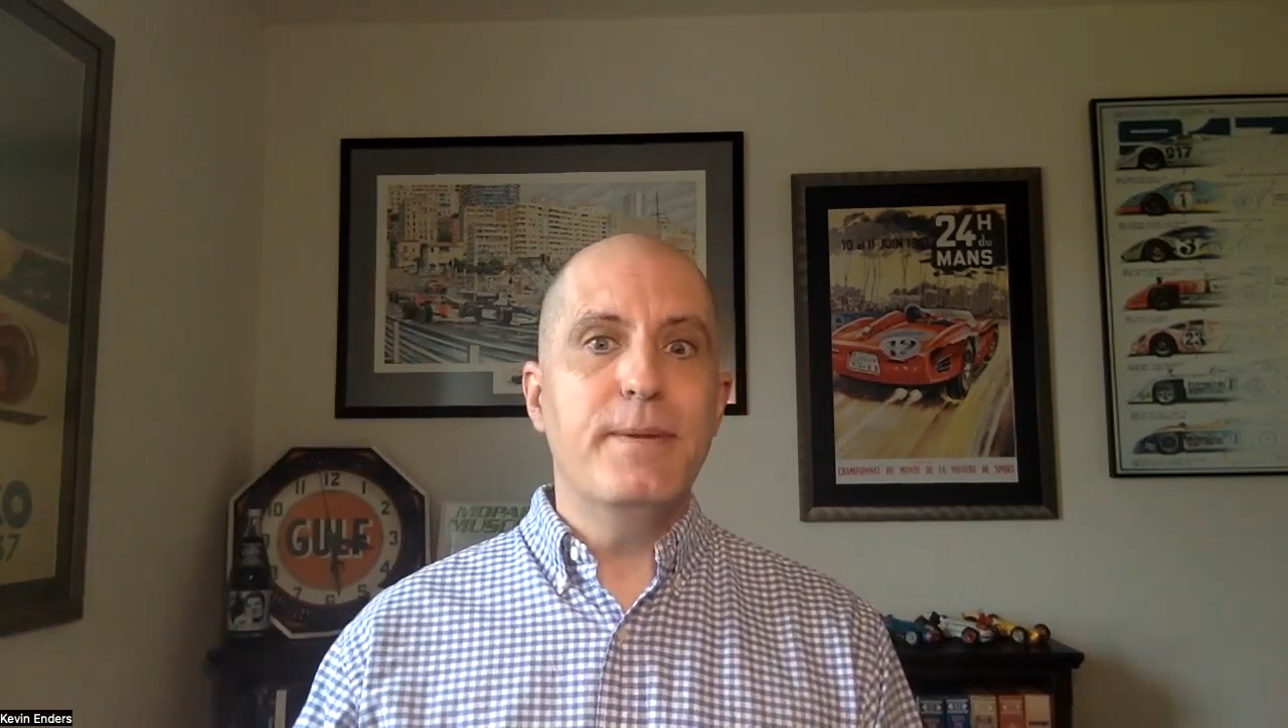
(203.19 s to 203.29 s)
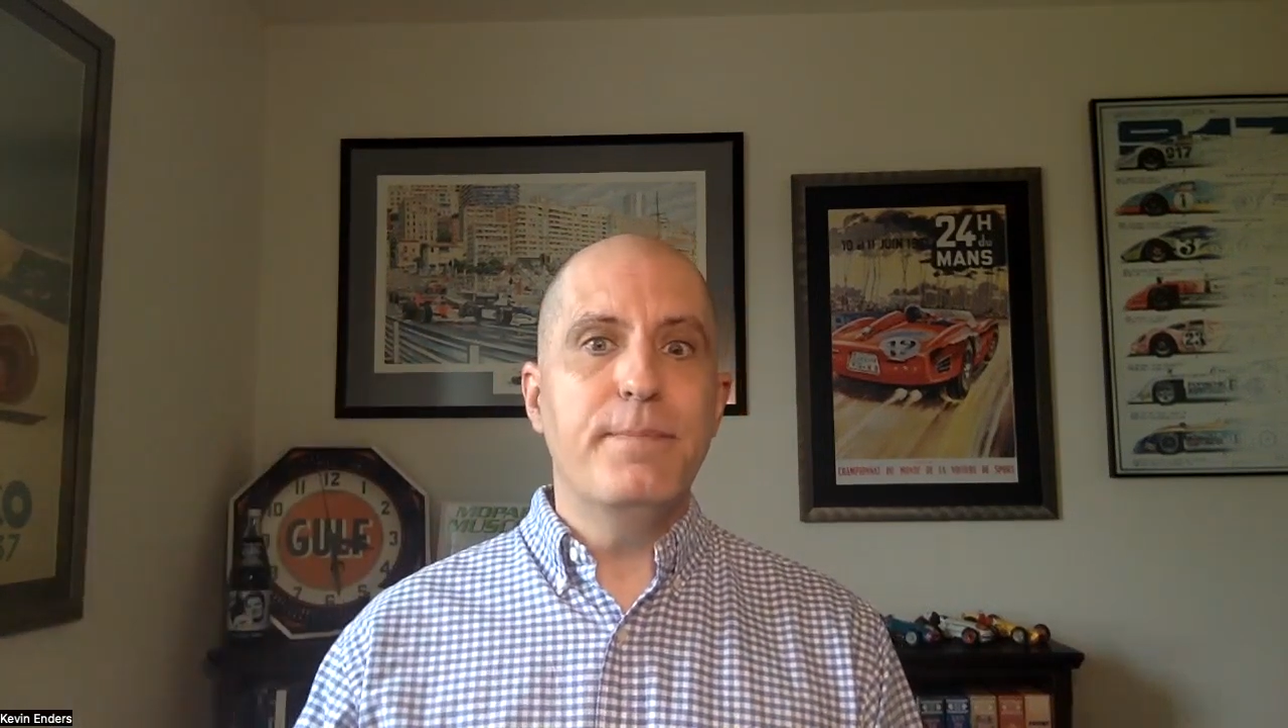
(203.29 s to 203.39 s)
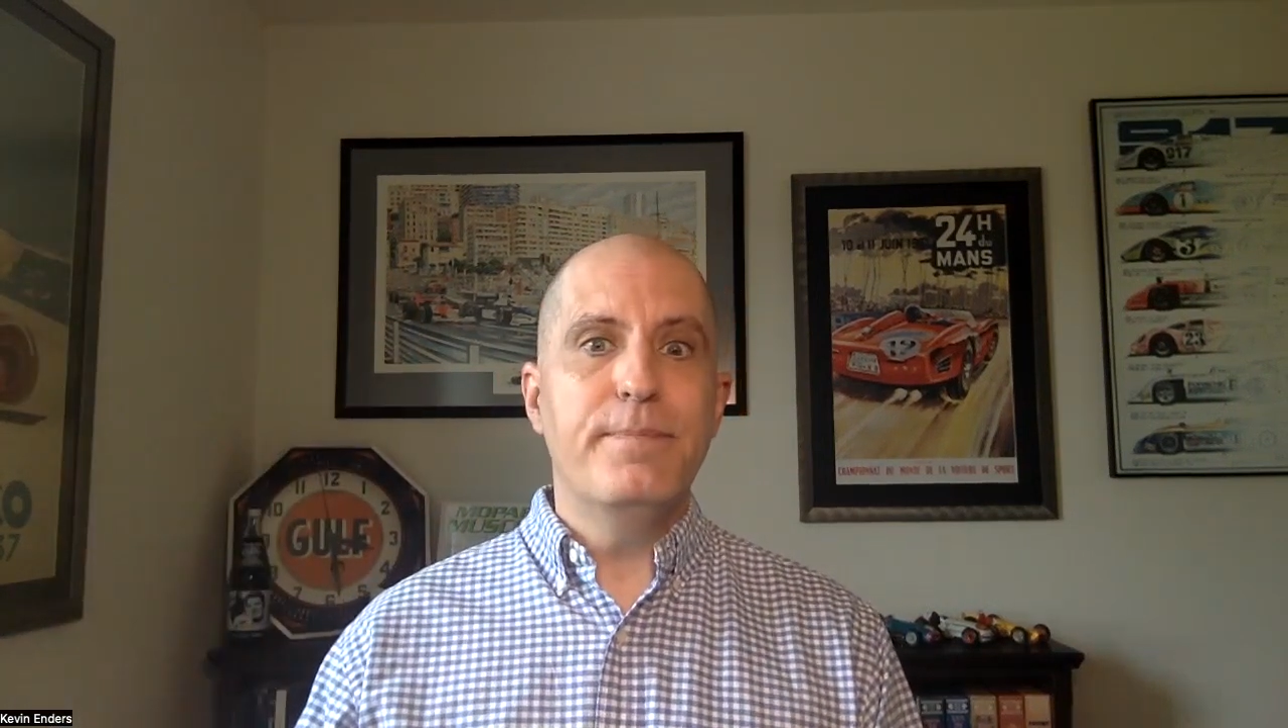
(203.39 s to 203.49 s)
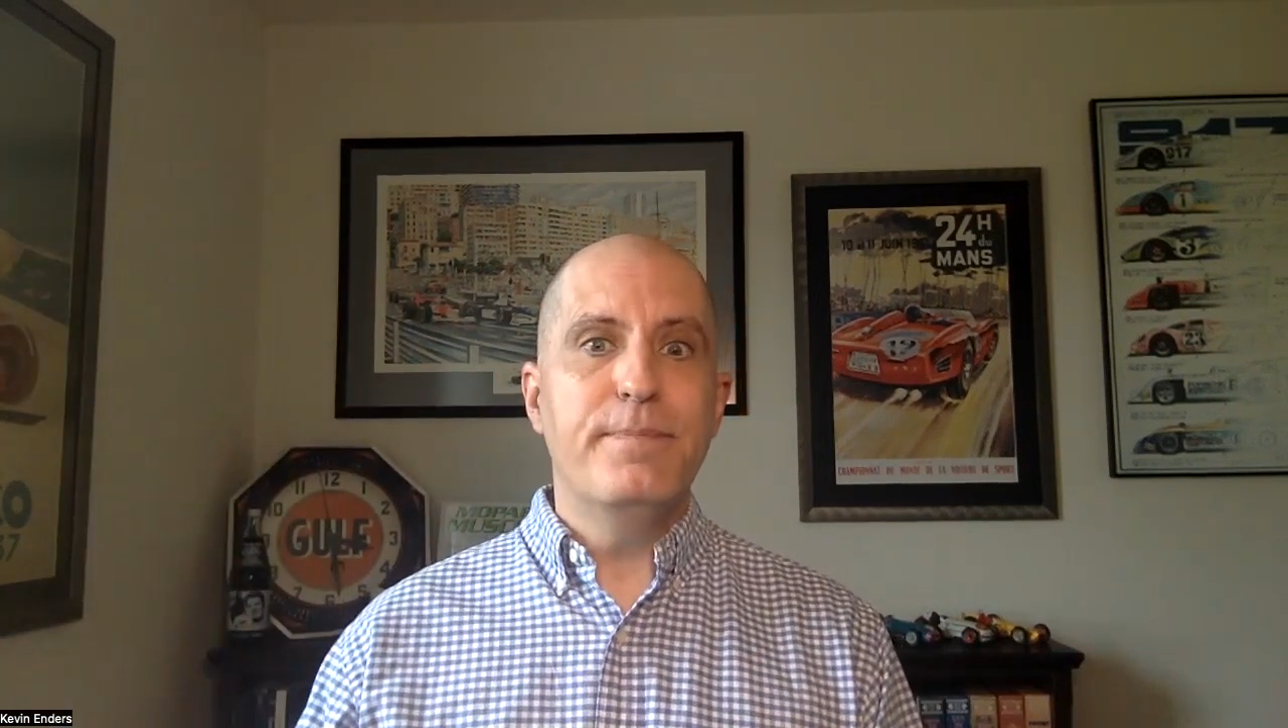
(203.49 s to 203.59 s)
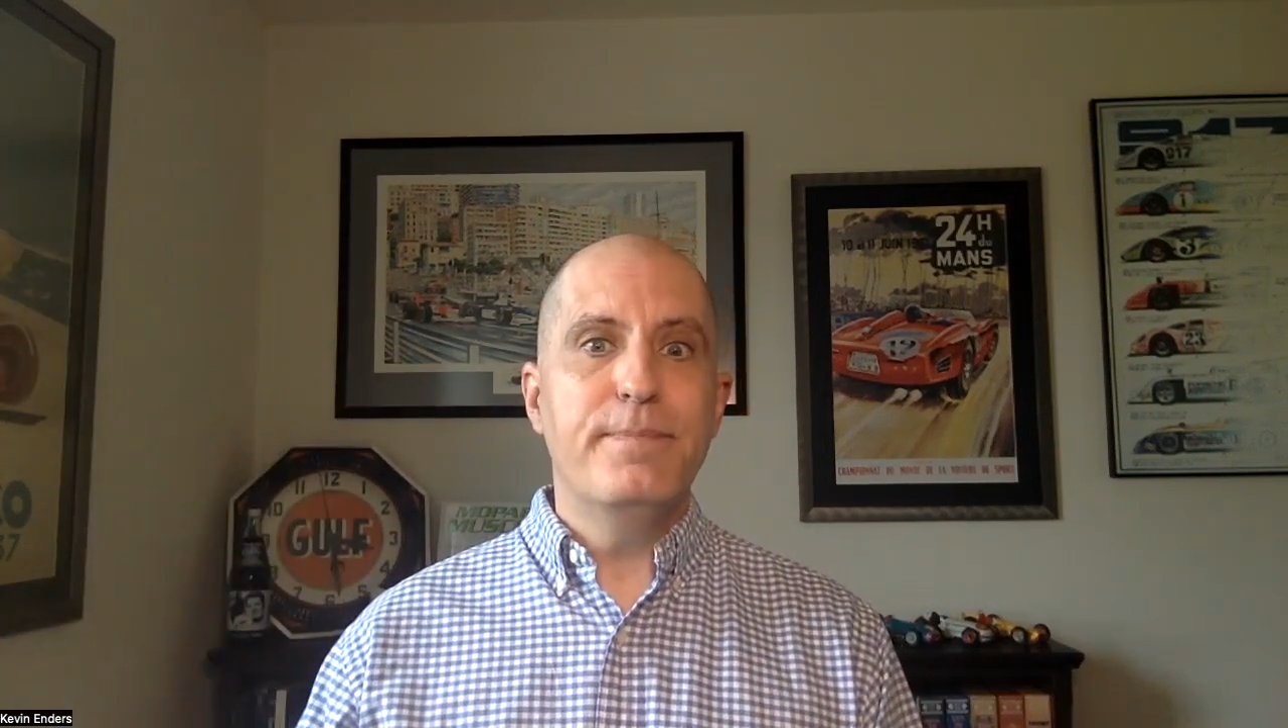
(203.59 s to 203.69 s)
in.
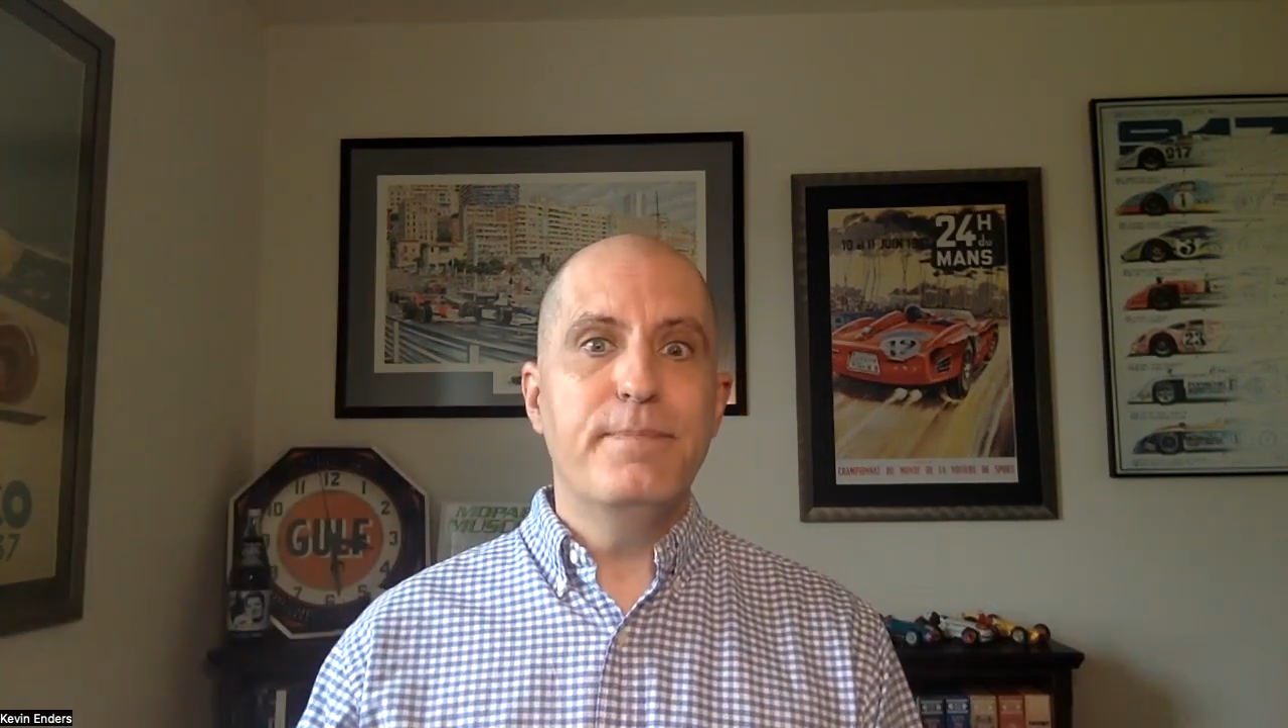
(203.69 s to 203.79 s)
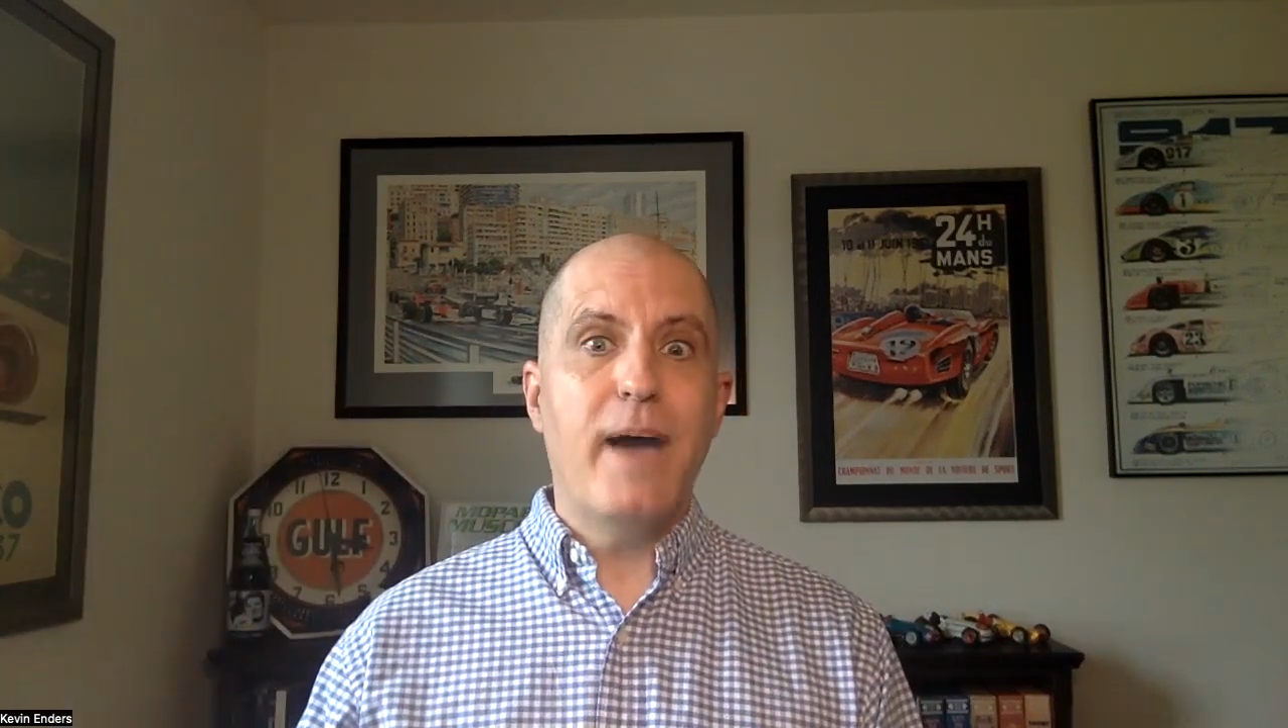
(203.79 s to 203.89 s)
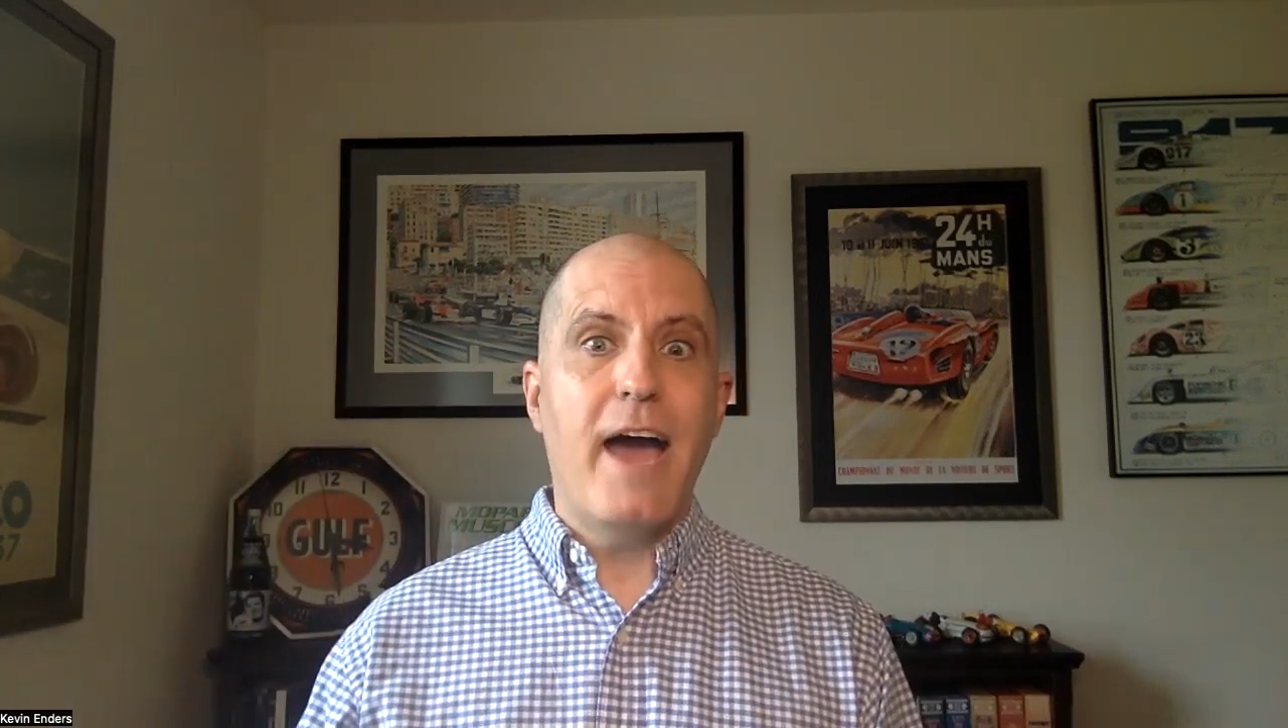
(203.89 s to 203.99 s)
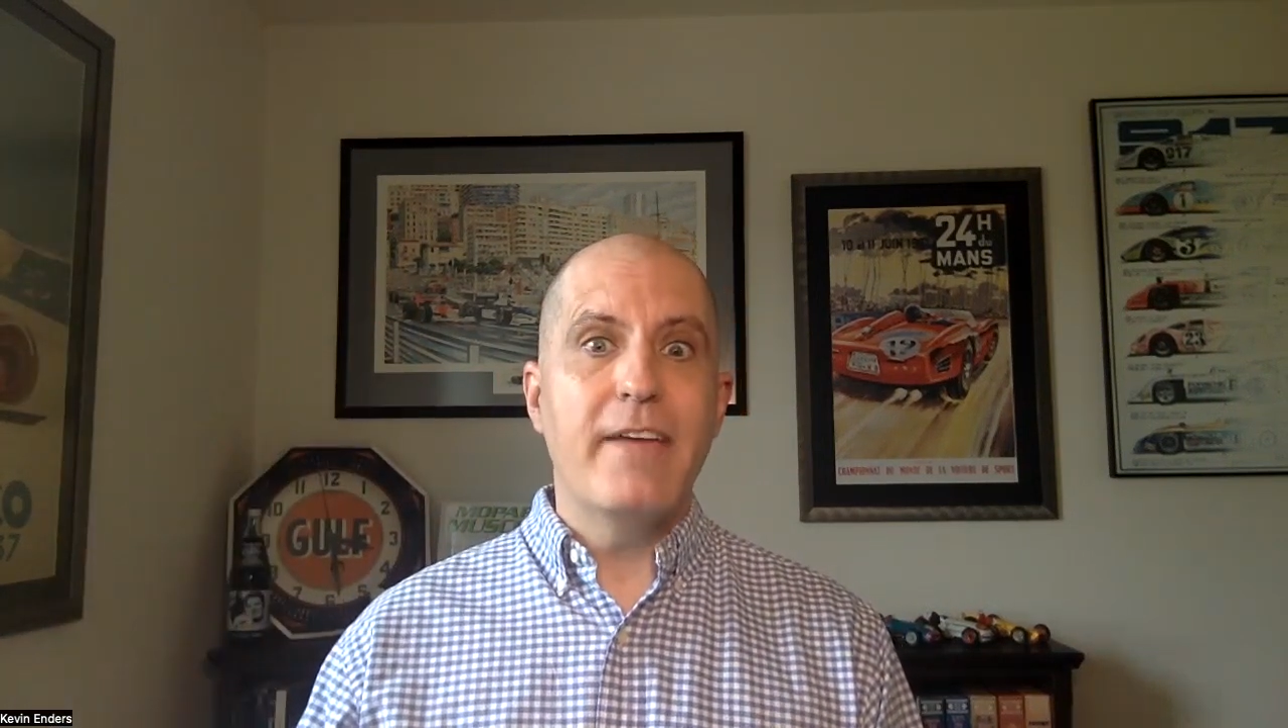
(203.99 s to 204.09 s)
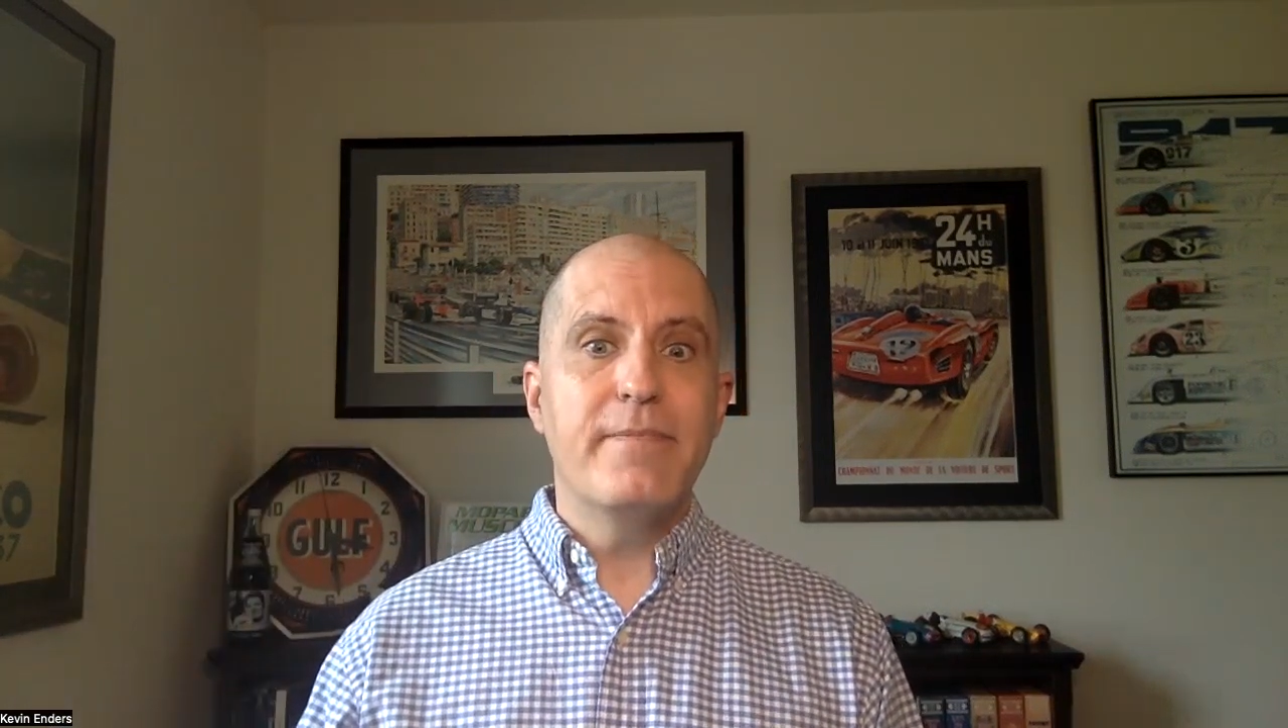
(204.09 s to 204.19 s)

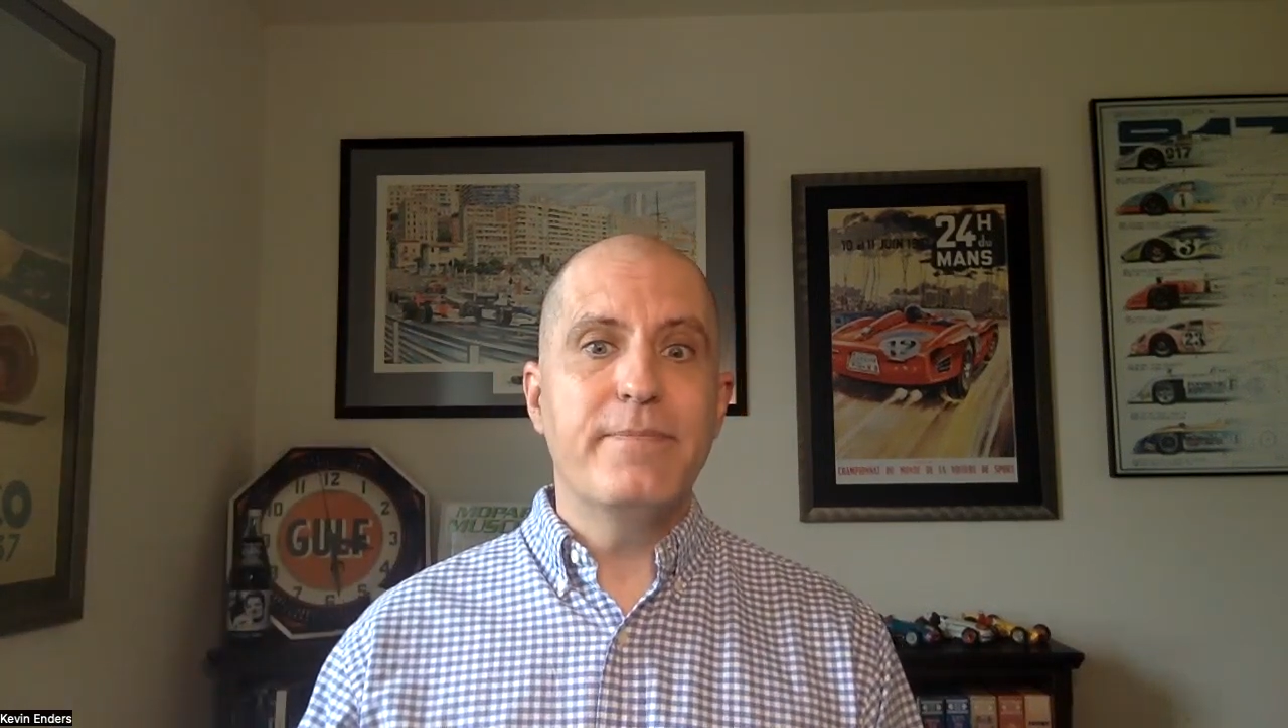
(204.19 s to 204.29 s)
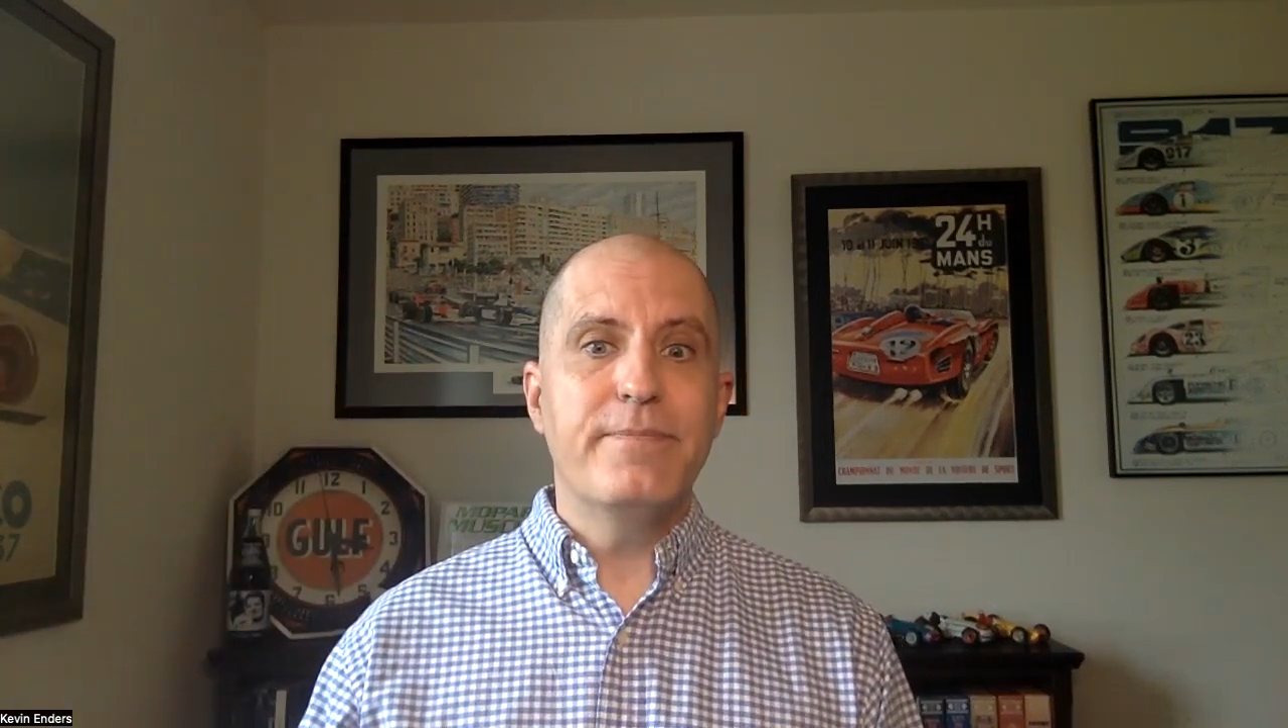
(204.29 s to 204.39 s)
Bye.